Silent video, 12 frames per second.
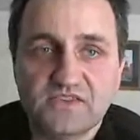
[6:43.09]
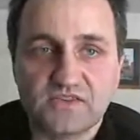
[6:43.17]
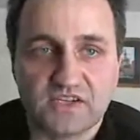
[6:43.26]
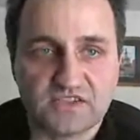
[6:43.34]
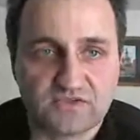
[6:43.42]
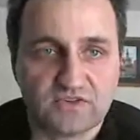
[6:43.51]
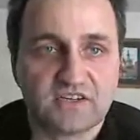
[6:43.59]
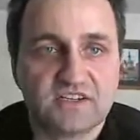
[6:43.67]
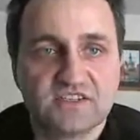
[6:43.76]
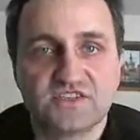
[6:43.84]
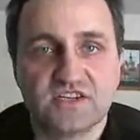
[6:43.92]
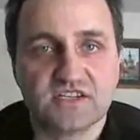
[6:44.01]
So I strongly
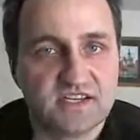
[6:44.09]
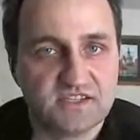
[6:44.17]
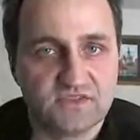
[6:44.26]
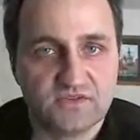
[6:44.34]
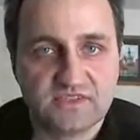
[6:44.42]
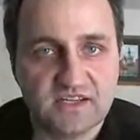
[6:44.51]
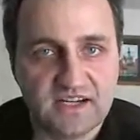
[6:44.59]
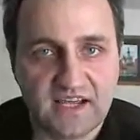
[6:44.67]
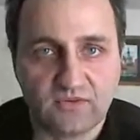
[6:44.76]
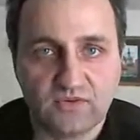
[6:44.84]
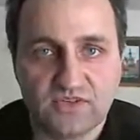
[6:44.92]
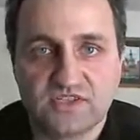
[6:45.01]
suggest as you use the
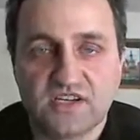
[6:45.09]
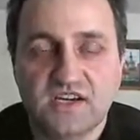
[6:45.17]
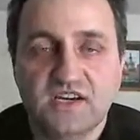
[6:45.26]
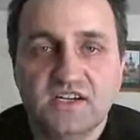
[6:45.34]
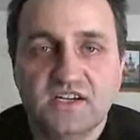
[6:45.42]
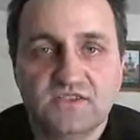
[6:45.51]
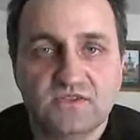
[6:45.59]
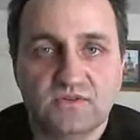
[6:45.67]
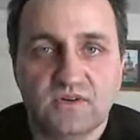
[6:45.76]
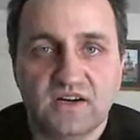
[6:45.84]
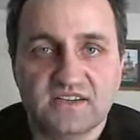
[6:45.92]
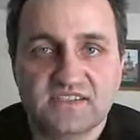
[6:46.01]
language
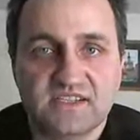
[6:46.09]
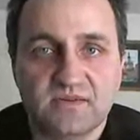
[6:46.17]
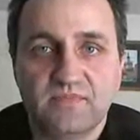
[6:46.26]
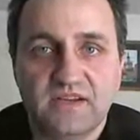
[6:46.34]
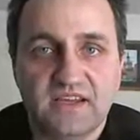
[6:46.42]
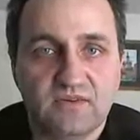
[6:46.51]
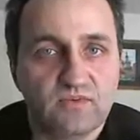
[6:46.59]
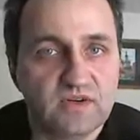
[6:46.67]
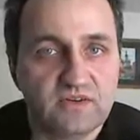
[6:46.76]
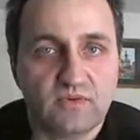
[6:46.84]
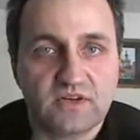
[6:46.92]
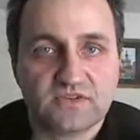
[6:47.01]
to uh, simply,
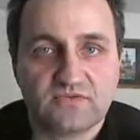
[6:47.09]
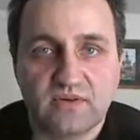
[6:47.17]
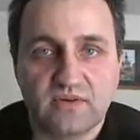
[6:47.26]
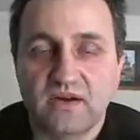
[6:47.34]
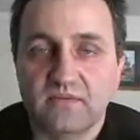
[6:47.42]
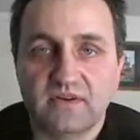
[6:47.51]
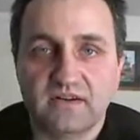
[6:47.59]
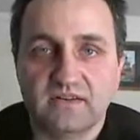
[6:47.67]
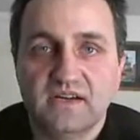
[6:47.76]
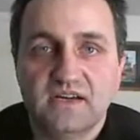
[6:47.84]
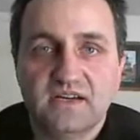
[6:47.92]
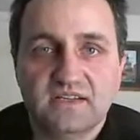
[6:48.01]
when you want to
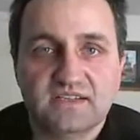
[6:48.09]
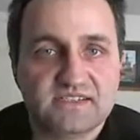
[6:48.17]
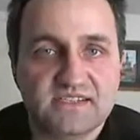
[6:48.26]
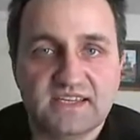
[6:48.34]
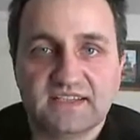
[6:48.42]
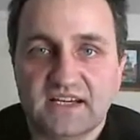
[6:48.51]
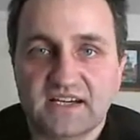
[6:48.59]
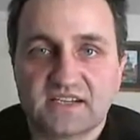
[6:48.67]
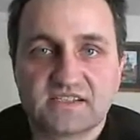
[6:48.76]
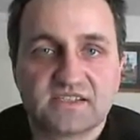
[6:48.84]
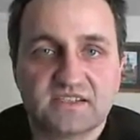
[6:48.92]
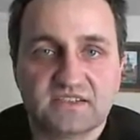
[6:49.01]
remember the
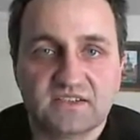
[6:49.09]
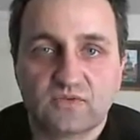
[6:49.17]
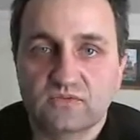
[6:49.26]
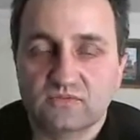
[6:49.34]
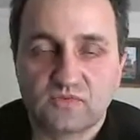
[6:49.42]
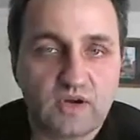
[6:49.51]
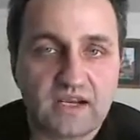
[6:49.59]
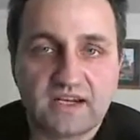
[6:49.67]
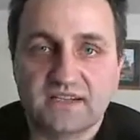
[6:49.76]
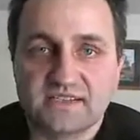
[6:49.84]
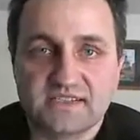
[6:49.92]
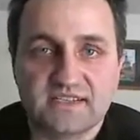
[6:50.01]
syntax, uh, the,
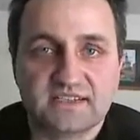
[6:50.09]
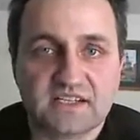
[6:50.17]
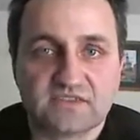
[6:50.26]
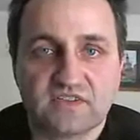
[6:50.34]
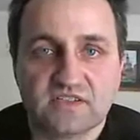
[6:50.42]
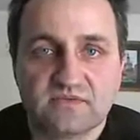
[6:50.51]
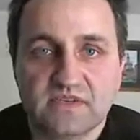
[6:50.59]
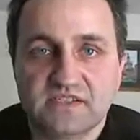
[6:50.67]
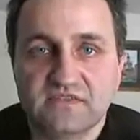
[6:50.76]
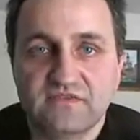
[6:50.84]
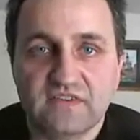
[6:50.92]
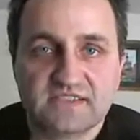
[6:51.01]
quickly the syntax for a
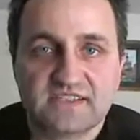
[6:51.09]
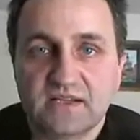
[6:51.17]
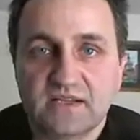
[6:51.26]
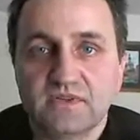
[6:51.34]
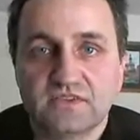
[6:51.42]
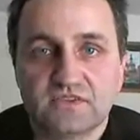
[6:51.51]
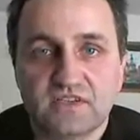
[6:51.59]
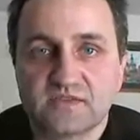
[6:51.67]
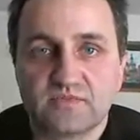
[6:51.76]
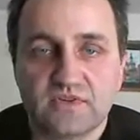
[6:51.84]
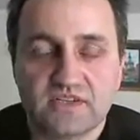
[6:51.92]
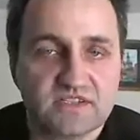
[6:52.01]
specific statement or
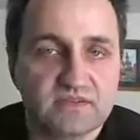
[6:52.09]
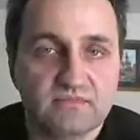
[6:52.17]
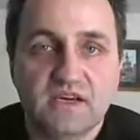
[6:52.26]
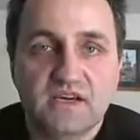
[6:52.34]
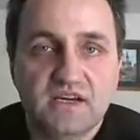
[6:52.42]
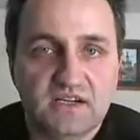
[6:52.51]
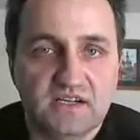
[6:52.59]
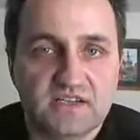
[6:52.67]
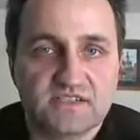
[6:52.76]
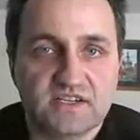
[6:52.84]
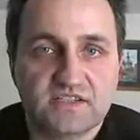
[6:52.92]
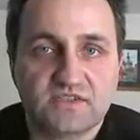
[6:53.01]
expression,
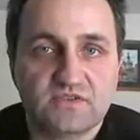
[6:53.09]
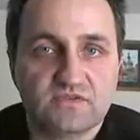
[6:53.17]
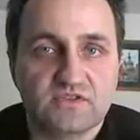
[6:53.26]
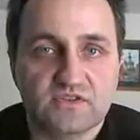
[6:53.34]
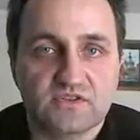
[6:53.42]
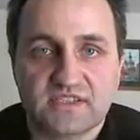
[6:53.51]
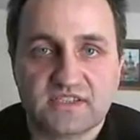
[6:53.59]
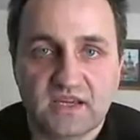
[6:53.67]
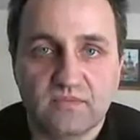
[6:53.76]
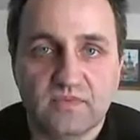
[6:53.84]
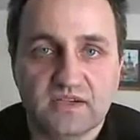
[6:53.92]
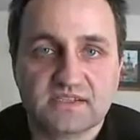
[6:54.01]
uh, just use those
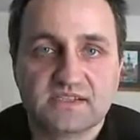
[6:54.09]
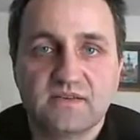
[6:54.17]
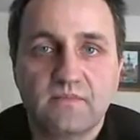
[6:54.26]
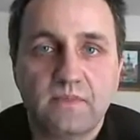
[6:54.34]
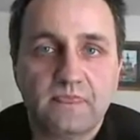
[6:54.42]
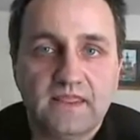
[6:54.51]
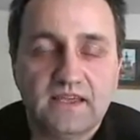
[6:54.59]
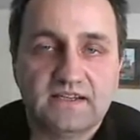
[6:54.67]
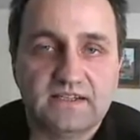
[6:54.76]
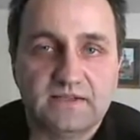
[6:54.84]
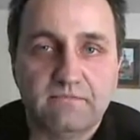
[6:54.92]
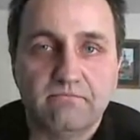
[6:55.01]
tables.
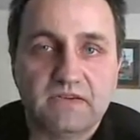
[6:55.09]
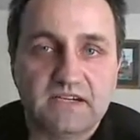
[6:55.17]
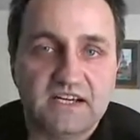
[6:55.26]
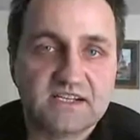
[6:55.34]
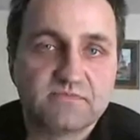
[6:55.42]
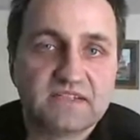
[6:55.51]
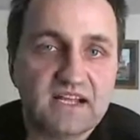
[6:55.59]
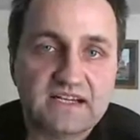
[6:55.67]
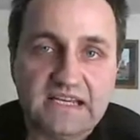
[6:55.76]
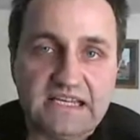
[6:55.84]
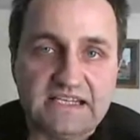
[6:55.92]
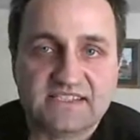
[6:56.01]
Um, last but
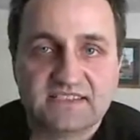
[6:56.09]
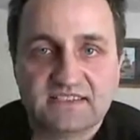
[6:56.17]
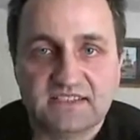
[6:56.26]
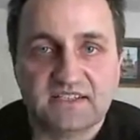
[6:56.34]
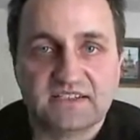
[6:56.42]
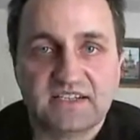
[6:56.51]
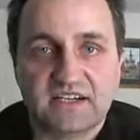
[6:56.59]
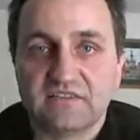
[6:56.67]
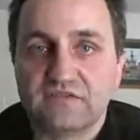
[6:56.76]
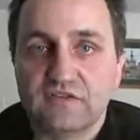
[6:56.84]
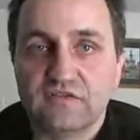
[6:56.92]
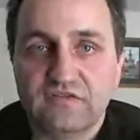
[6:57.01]
not least, uh, there are
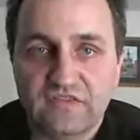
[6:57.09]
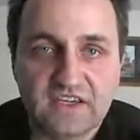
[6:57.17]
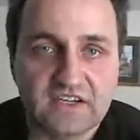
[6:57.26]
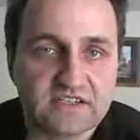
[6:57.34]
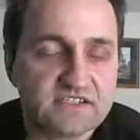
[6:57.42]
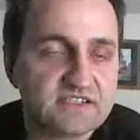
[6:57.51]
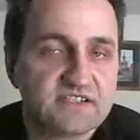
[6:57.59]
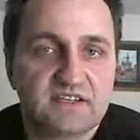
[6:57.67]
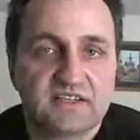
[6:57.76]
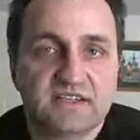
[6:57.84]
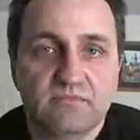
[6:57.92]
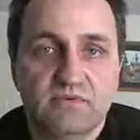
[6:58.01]
a few figures
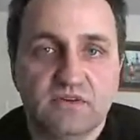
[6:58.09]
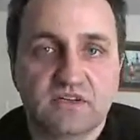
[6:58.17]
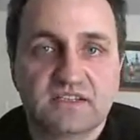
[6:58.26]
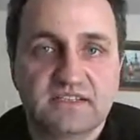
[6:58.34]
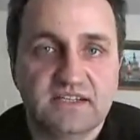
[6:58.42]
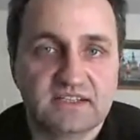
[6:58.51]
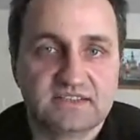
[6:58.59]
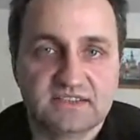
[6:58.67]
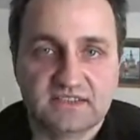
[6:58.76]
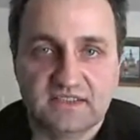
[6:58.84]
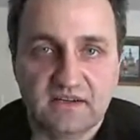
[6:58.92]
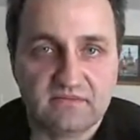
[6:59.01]
in the book
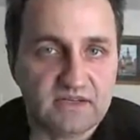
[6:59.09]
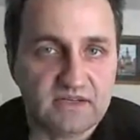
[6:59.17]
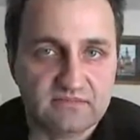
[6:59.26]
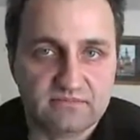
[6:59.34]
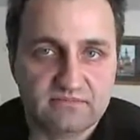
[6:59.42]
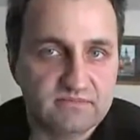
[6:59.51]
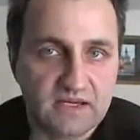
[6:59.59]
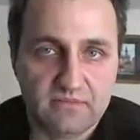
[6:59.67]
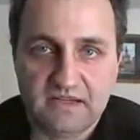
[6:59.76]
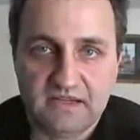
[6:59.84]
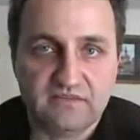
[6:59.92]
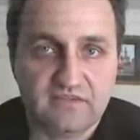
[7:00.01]
that uh, I,
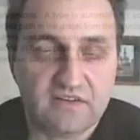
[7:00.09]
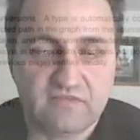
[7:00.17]
I, believe